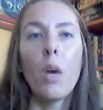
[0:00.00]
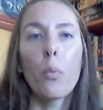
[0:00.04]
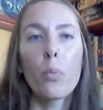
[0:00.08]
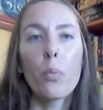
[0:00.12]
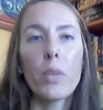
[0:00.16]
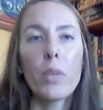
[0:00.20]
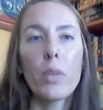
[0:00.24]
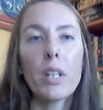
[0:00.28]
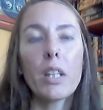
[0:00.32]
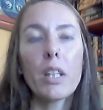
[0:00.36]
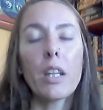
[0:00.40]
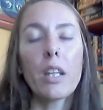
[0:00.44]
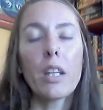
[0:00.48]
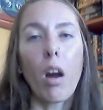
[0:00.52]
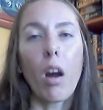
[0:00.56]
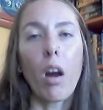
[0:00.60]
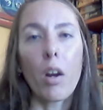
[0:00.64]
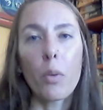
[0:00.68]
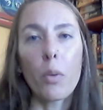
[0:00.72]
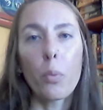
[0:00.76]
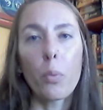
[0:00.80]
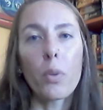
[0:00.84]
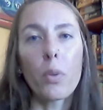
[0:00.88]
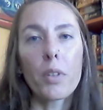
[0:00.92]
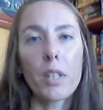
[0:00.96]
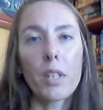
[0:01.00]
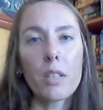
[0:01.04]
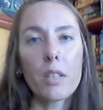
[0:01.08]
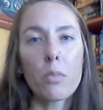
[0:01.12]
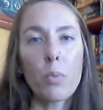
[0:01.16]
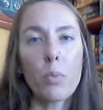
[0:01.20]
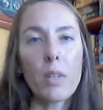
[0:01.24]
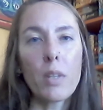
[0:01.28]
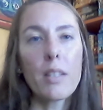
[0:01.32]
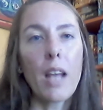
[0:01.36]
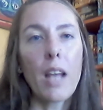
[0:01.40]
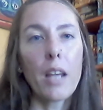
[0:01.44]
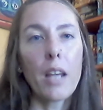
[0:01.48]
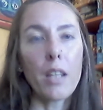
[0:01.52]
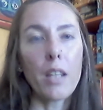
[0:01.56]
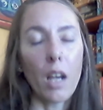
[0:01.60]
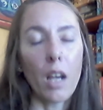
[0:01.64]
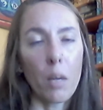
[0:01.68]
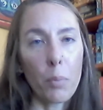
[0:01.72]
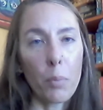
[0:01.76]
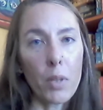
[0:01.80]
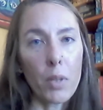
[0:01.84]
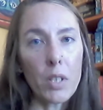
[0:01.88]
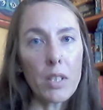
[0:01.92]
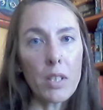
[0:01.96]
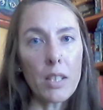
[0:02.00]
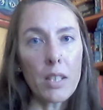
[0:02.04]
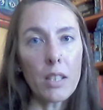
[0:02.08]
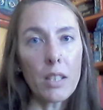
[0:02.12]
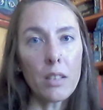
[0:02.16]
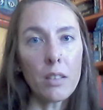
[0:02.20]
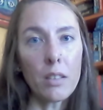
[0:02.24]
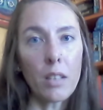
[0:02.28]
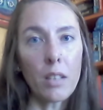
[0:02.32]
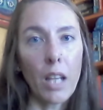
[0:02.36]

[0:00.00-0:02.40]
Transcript: Really, our work is with that young person.